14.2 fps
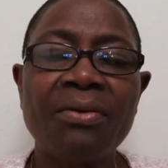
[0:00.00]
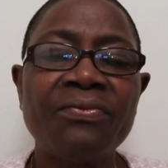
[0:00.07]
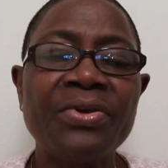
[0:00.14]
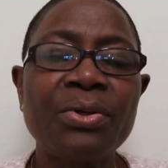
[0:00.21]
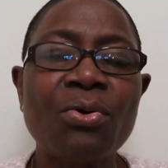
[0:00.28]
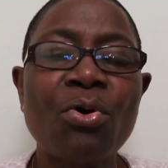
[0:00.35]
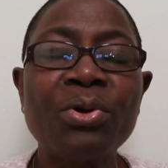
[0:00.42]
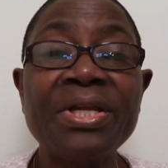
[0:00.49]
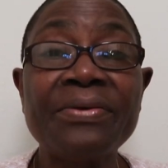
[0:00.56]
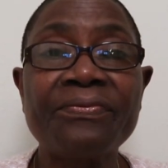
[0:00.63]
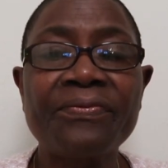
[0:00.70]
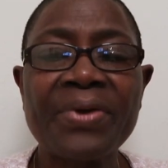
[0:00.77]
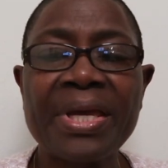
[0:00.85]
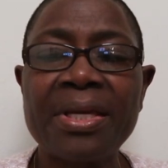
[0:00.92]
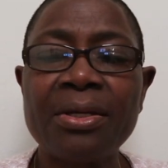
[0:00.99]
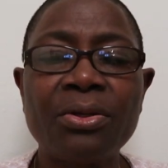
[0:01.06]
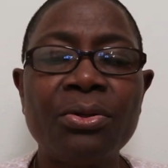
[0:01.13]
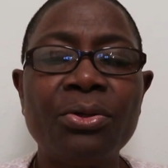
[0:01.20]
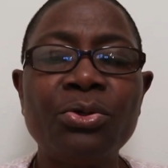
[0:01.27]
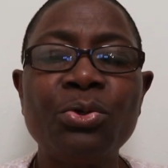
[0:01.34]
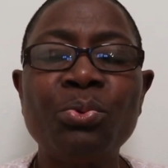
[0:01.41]
The only thing
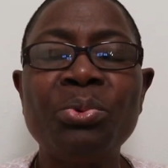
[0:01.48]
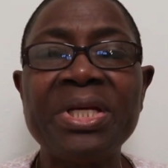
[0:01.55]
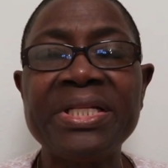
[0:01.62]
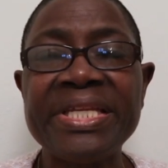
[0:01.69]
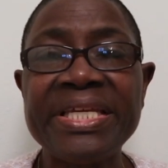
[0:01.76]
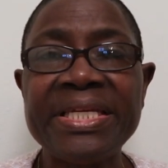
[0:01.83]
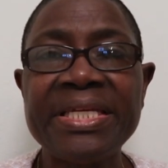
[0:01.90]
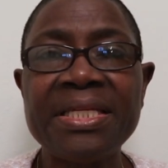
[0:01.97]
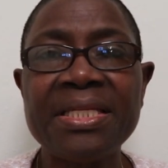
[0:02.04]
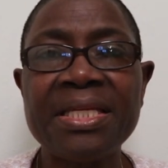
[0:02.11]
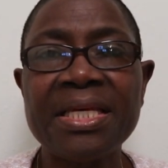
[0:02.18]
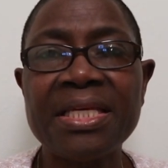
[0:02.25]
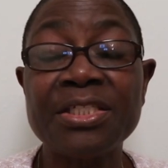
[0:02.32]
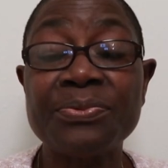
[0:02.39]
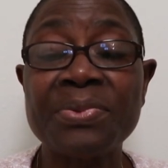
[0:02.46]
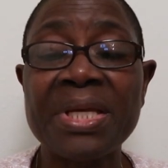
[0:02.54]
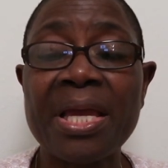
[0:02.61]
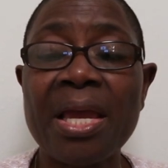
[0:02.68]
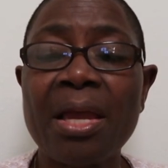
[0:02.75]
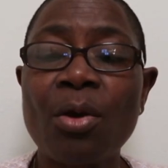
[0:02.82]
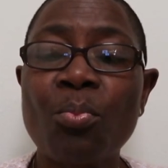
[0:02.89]
you will need is
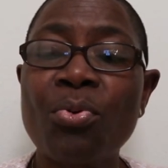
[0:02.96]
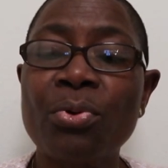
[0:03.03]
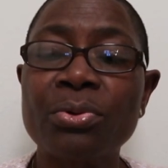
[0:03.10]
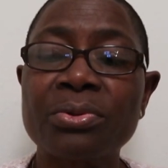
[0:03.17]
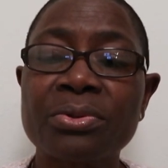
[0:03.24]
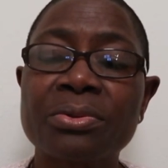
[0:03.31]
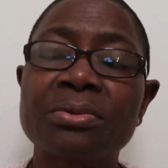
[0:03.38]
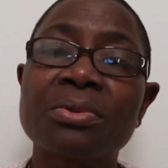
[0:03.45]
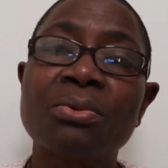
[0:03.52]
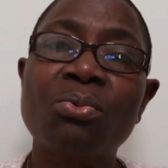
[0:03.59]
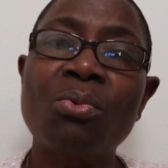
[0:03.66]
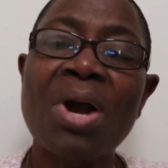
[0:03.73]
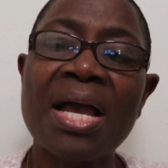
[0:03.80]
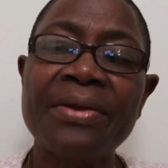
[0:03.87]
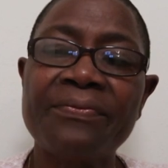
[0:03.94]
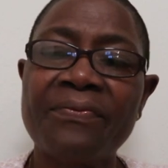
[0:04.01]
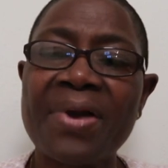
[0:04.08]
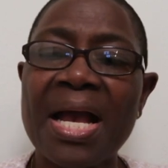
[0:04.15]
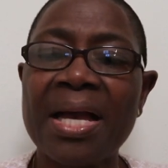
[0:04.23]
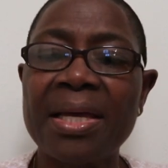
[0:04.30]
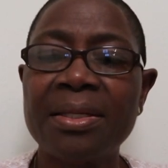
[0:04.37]
the airport
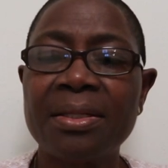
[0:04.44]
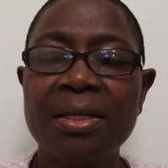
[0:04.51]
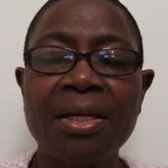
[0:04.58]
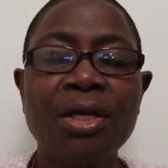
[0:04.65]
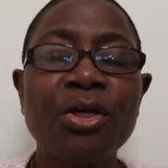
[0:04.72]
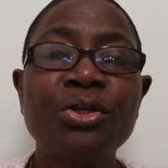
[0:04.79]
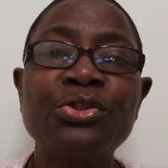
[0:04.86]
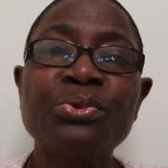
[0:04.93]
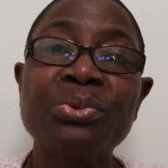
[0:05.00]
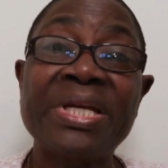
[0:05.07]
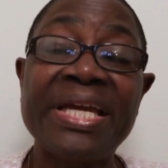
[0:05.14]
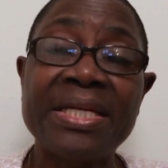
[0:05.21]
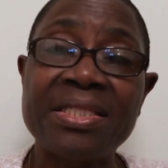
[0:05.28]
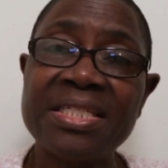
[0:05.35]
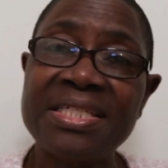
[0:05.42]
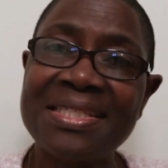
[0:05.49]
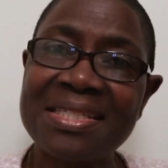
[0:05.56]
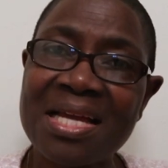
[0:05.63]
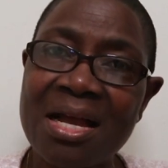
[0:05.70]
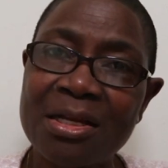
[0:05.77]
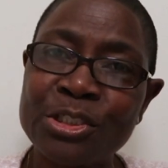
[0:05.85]
Wi-Fi to get
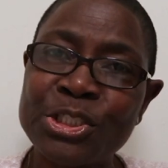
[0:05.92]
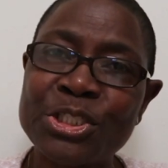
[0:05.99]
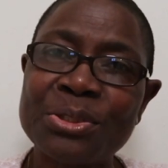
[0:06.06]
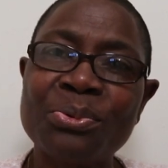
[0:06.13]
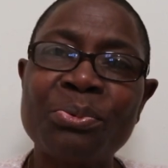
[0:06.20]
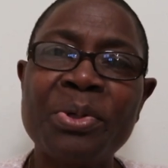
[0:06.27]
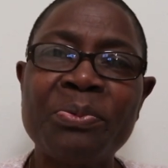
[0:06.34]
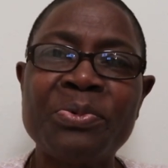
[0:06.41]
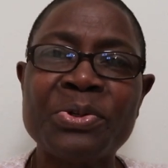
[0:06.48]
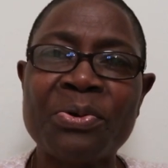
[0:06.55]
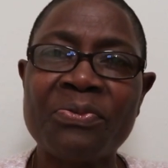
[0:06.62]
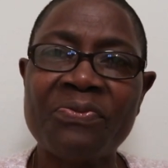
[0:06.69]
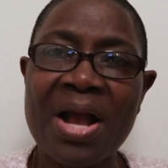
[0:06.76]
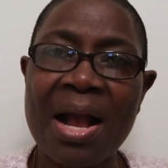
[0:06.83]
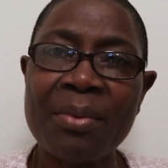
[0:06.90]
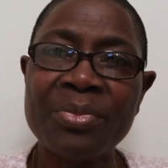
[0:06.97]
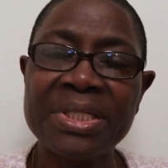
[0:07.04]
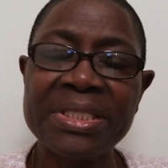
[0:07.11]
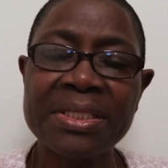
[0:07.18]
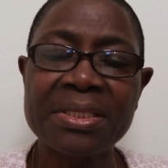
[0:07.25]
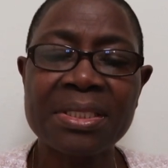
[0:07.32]
in touch with your
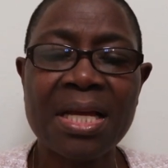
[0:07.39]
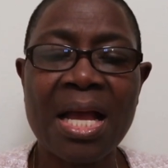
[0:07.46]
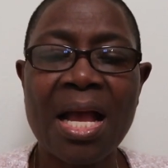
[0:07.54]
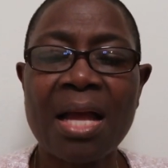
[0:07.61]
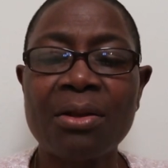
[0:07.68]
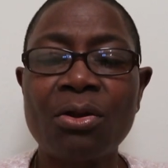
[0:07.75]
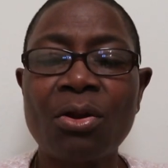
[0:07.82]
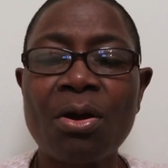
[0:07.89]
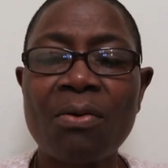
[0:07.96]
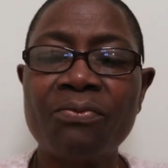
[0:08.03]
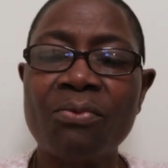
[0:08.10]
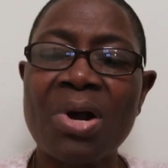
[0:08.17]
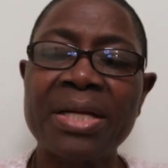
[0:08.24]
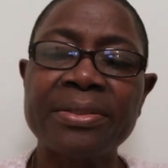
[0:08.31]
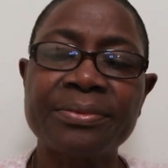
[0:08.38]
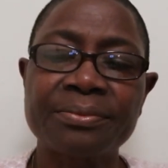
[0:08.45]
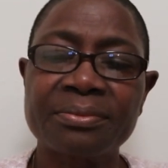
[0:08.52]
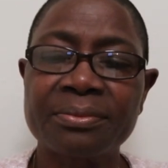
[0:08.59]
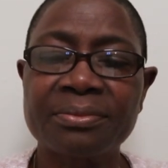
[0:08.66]
family and loved one.